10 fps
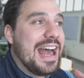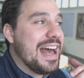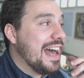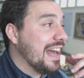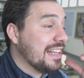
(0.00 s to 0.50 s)

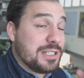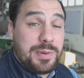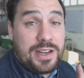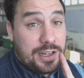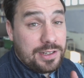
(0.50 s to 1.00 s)
uh, it's
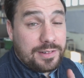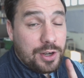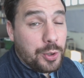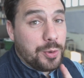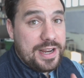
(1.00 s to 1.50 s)
been a
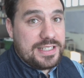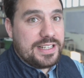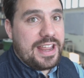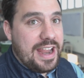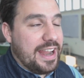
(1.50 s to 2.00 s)
crazy
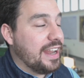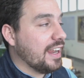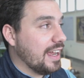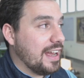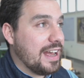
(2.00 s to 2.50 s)
day.
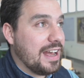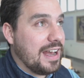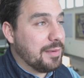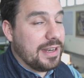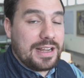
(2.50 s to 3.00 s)
Uh,
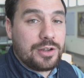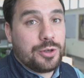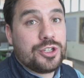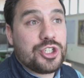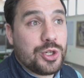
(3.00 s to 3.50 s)
I mean, I
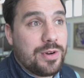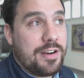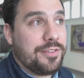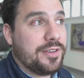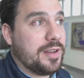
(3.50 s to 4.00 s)
couldn't show
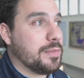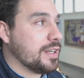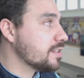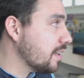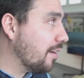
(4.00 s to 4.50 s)
everything
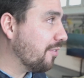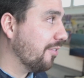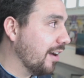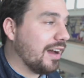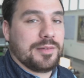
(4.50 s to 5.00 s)
because of
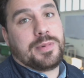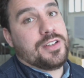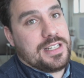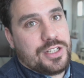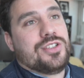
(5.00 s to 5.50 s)
uh,
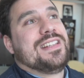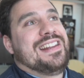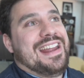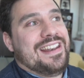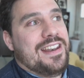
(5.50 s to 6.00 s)
because I just
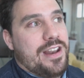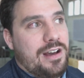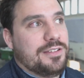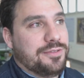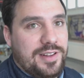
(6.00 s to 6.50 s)

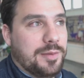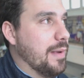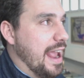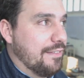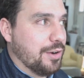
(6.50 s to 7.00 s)
cannot film
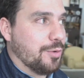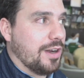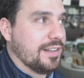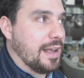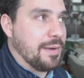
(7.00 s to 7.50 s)

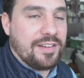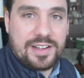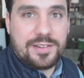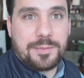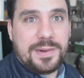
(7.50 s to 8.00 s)
everyone I'm having
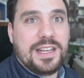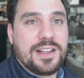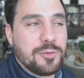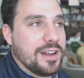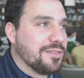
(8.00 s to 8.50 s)
a
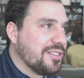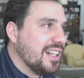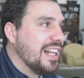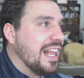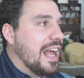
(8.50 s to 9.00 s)
meeting with.
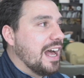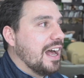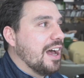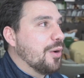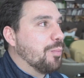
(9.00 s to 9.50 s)

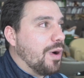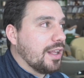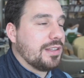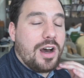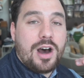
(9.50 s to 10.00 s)
Uh, but